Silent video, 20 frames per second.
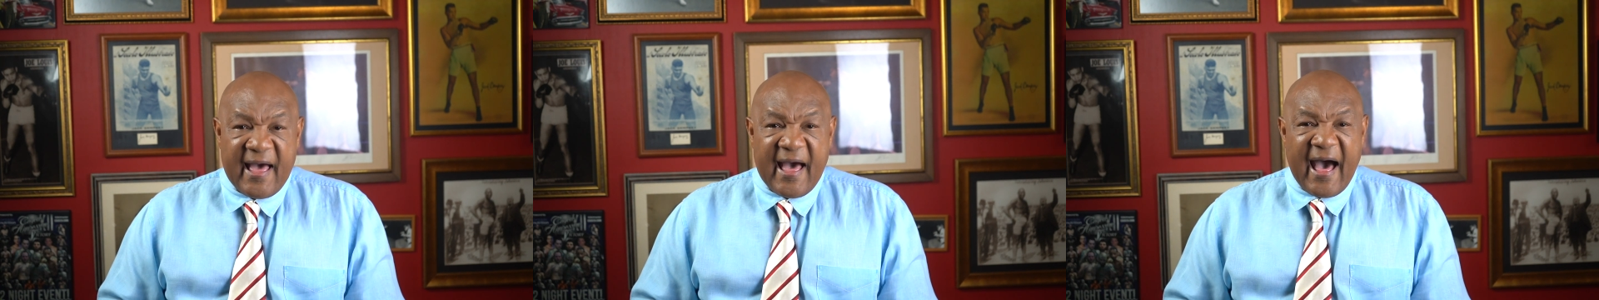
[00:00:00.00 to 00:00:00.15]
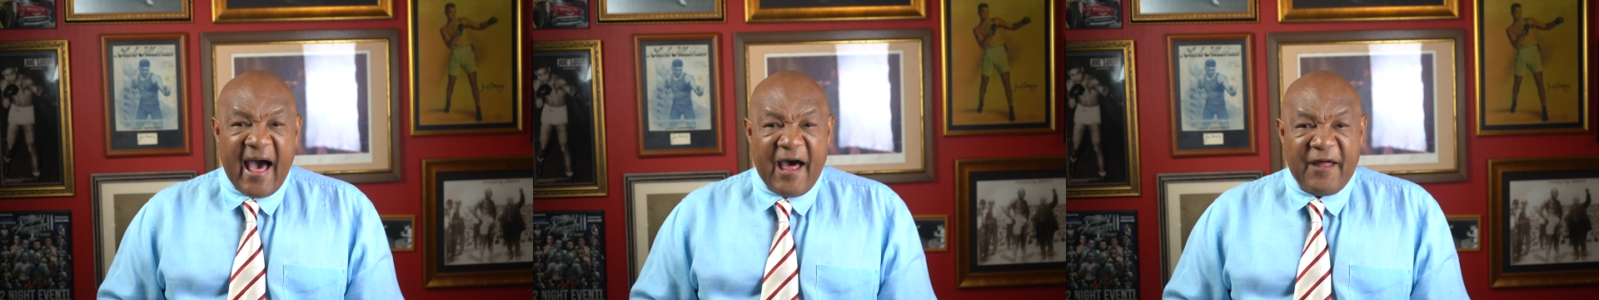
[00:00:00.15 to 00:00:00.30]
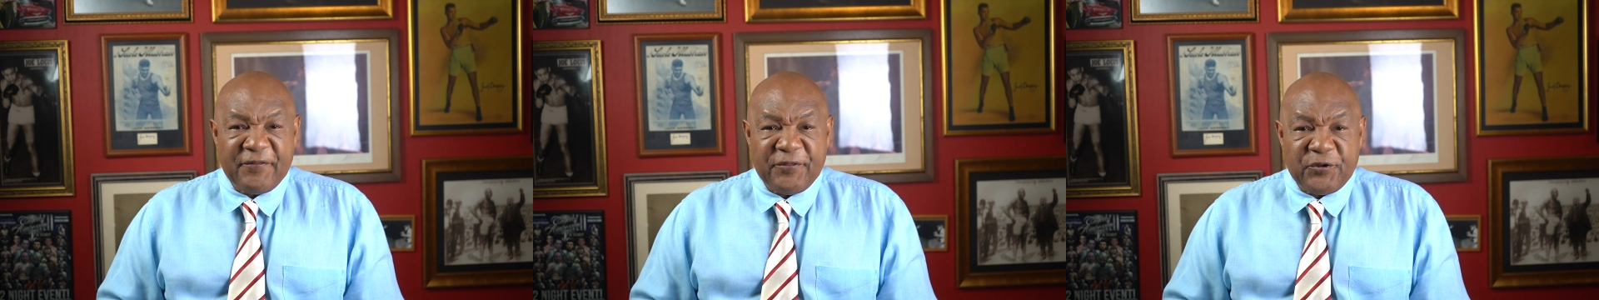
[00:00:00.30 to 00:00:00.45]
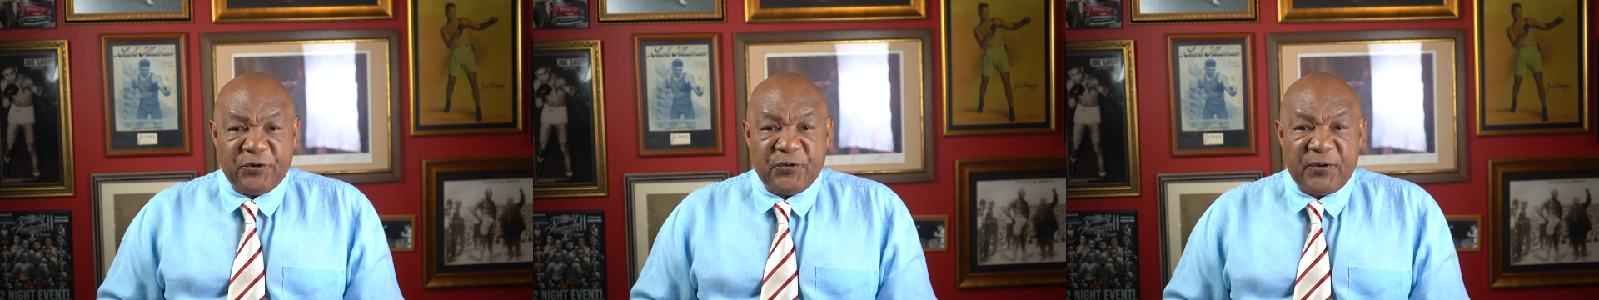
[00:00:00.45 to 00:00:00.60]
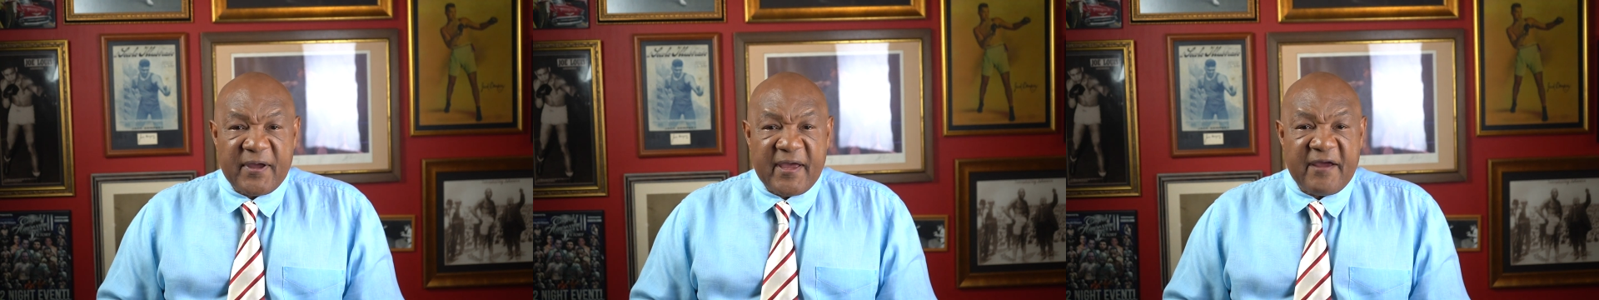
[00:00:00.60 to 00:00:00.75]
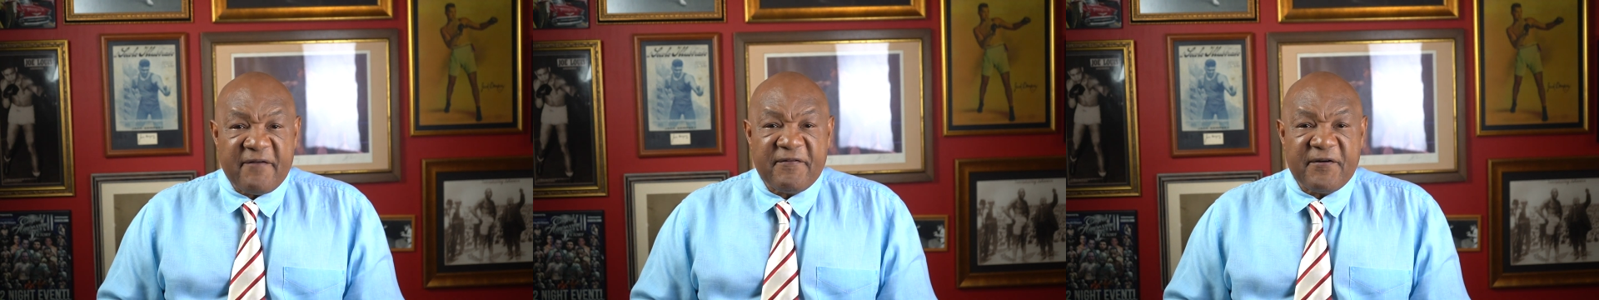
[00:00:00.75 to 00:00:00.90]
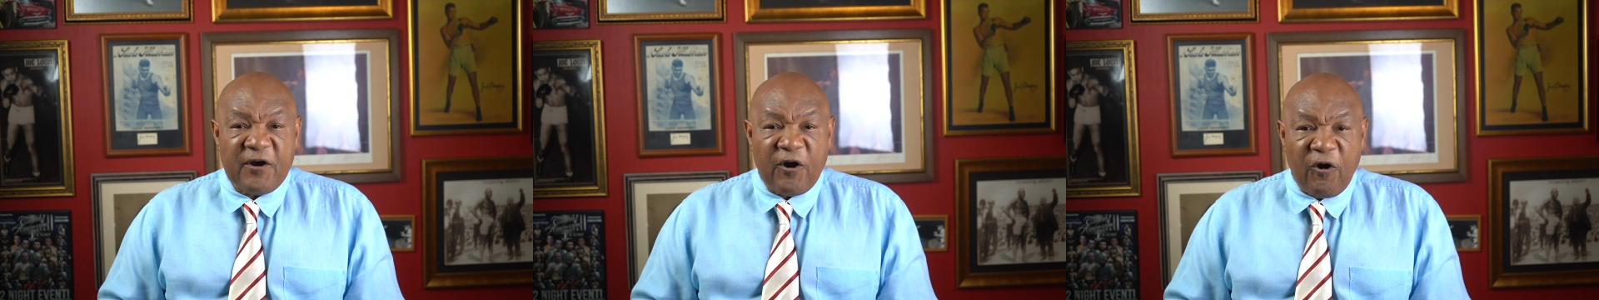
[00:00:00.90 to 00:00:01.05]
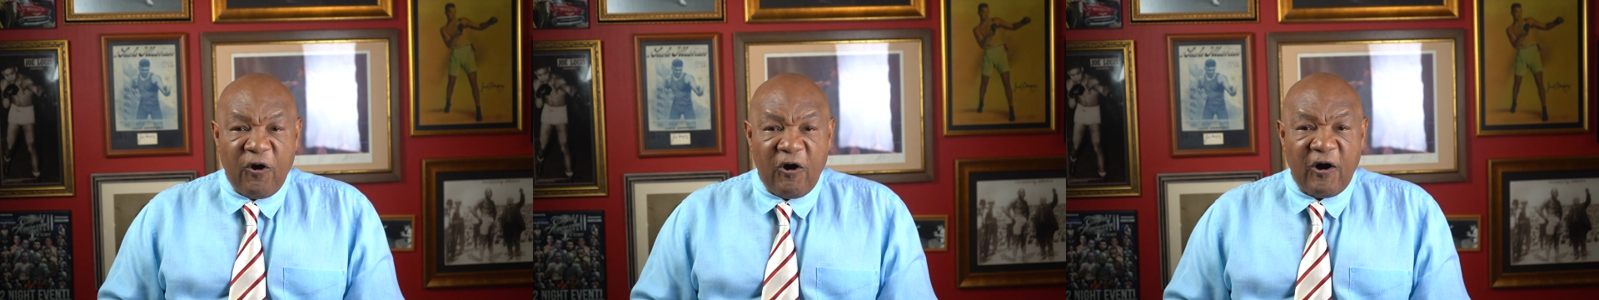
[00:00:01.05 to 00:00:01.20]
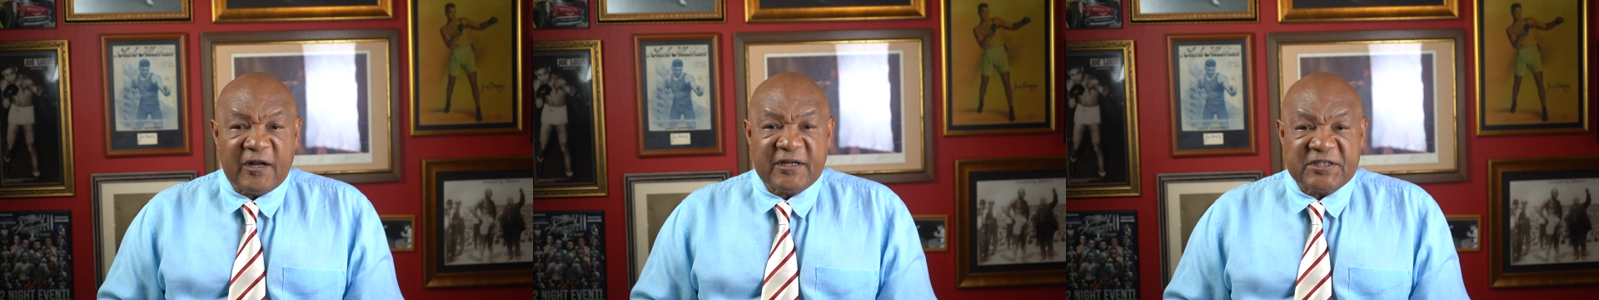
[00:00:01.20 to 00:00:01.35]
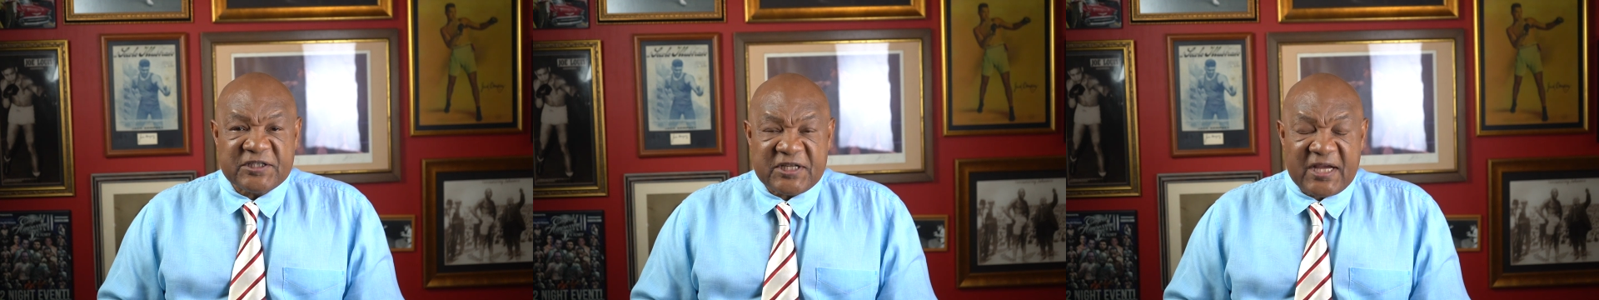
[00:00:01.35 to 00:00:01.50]
I threw every
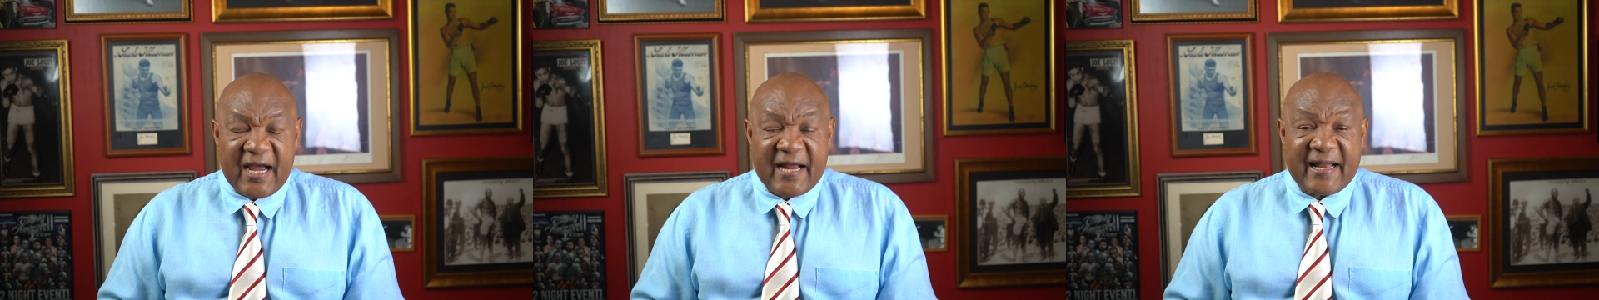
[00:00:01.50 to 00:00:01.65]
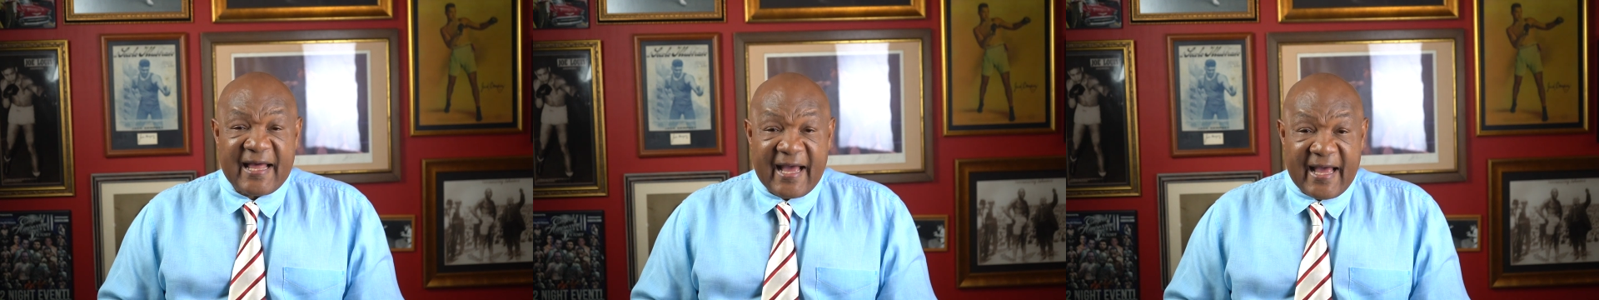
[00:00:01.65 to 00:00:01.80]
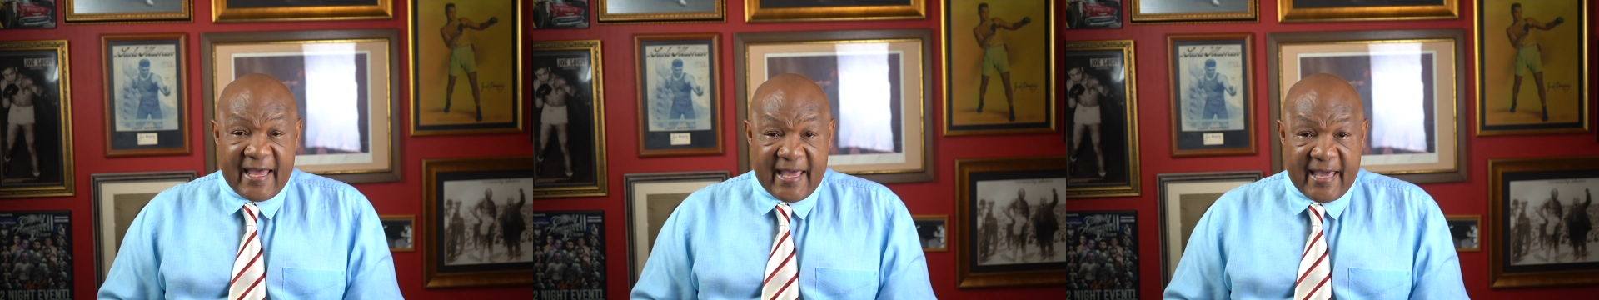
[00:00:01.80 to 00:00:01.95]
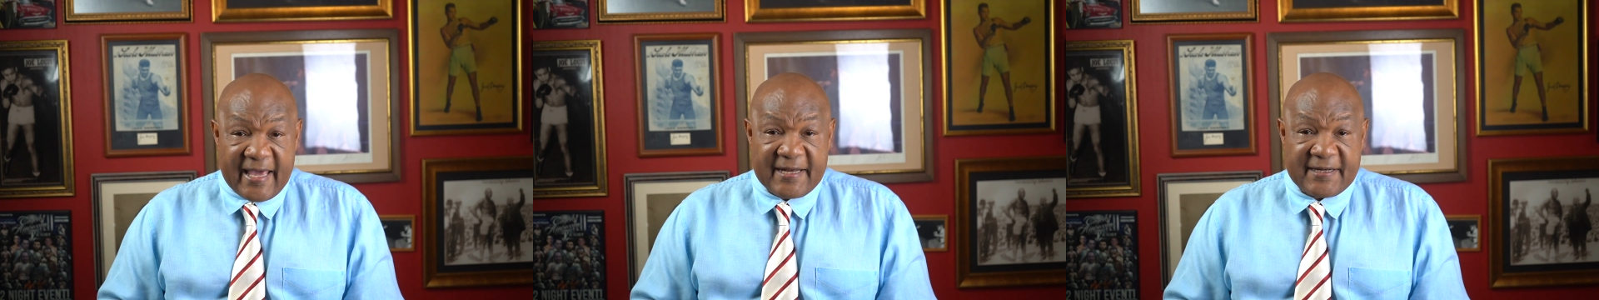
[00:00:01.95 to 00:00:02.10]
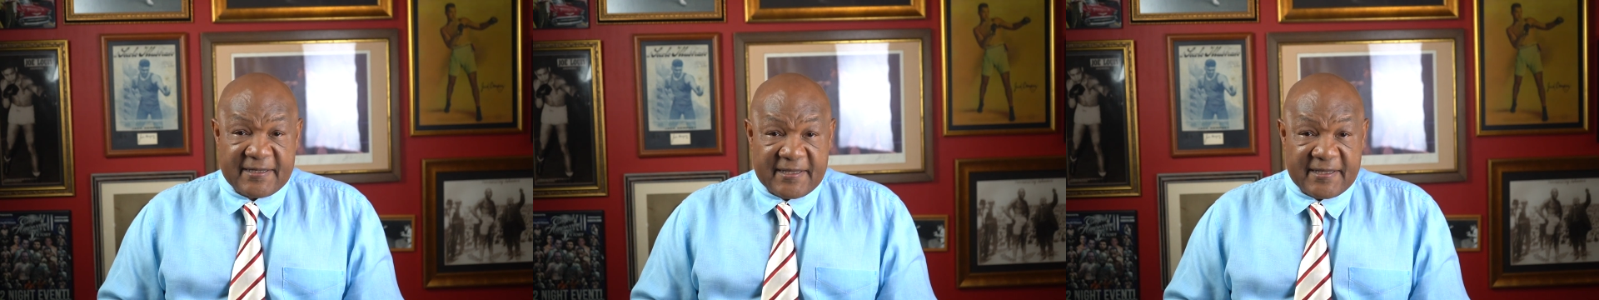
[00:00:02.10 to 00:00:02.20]
hard shot I had